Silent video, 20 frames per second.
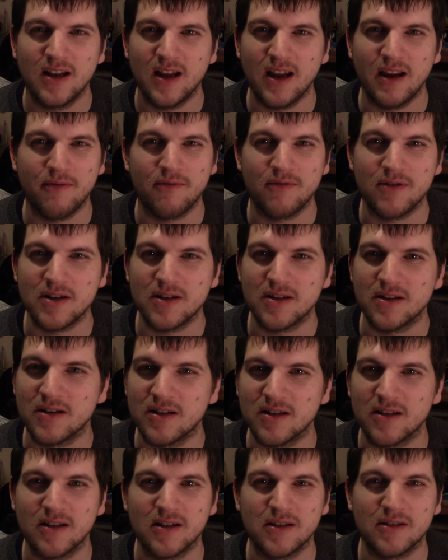Every
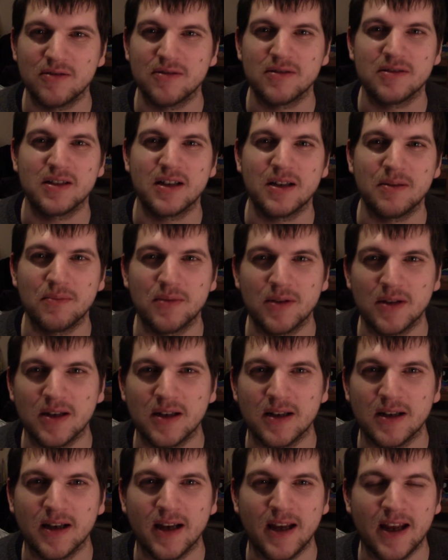year I do the same
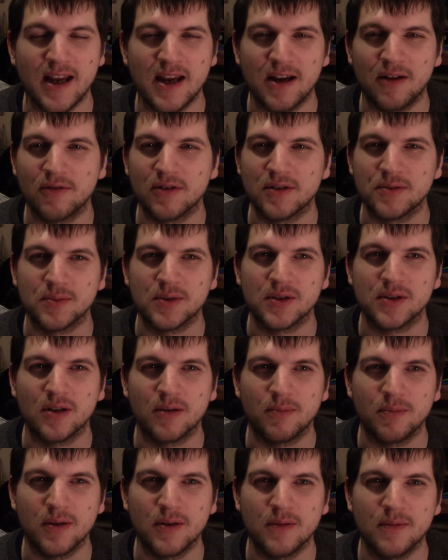thing. I hate Christmas
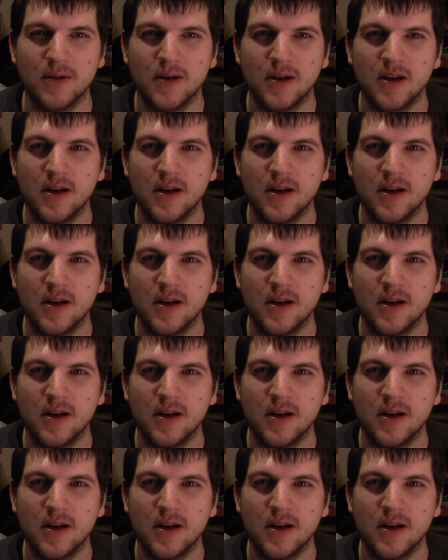shopping.